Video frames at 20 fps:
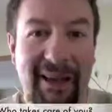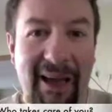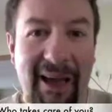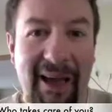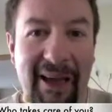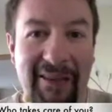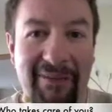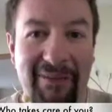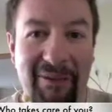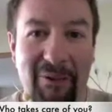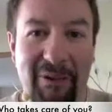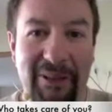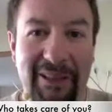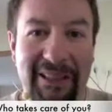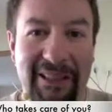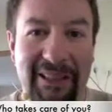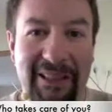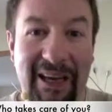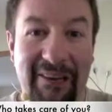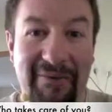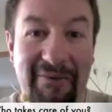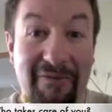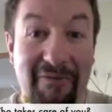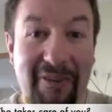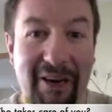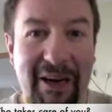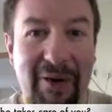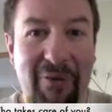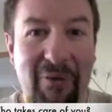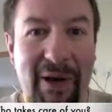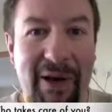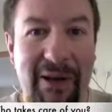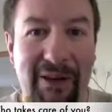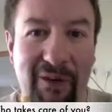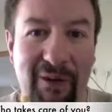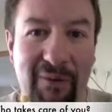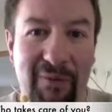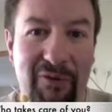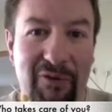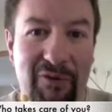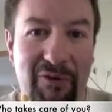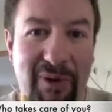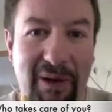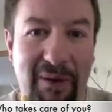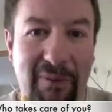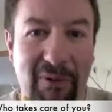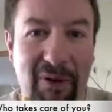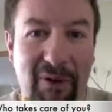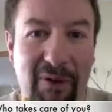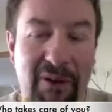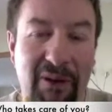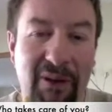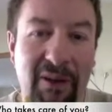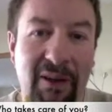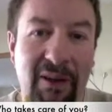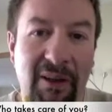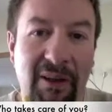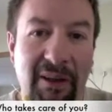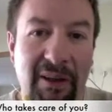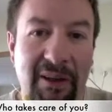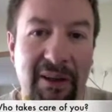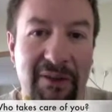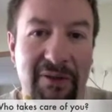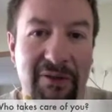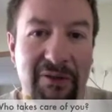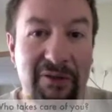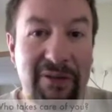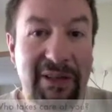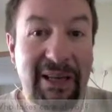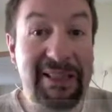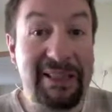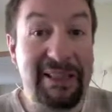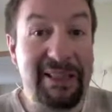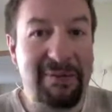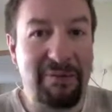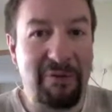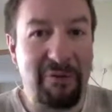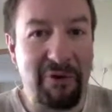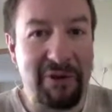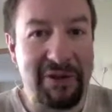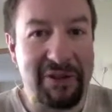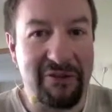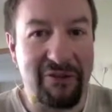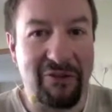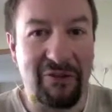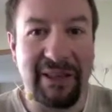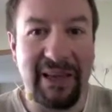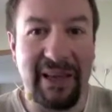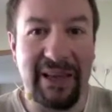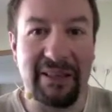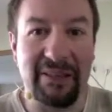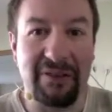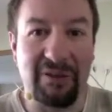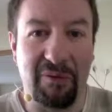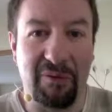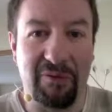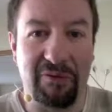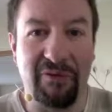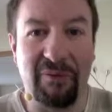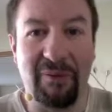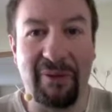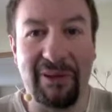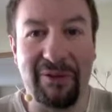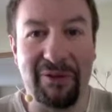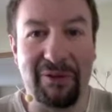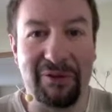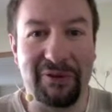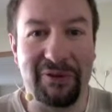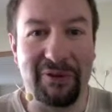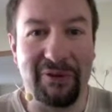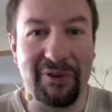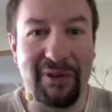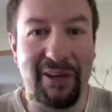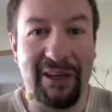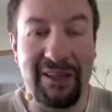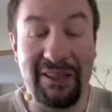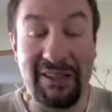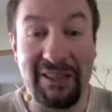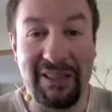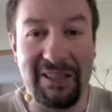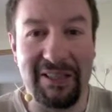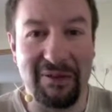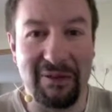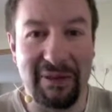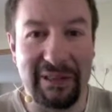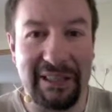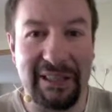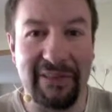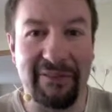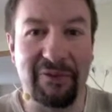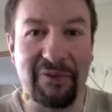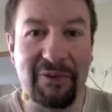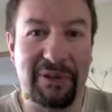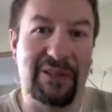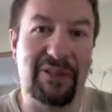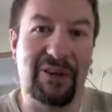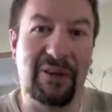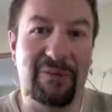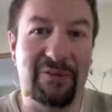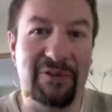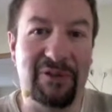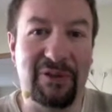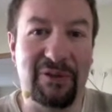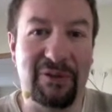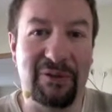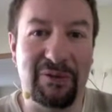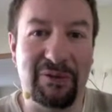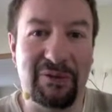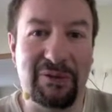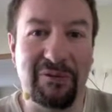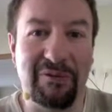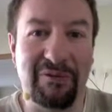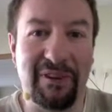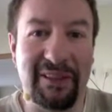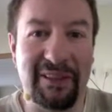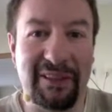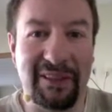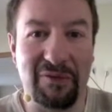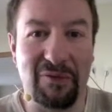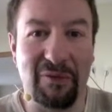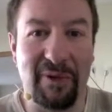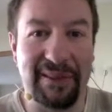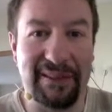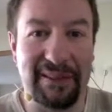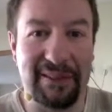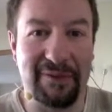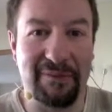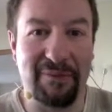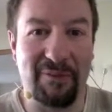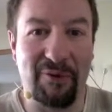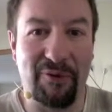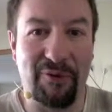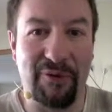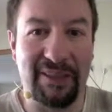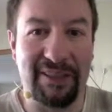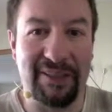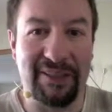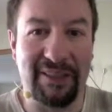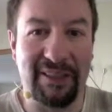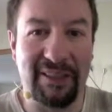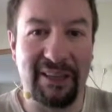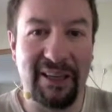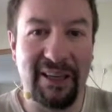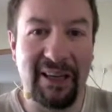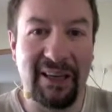Hi everybody and very welcome to my blog. So today's inspiration again comes from my daughter and she's a gift when it comes to, to finding the right inspiration.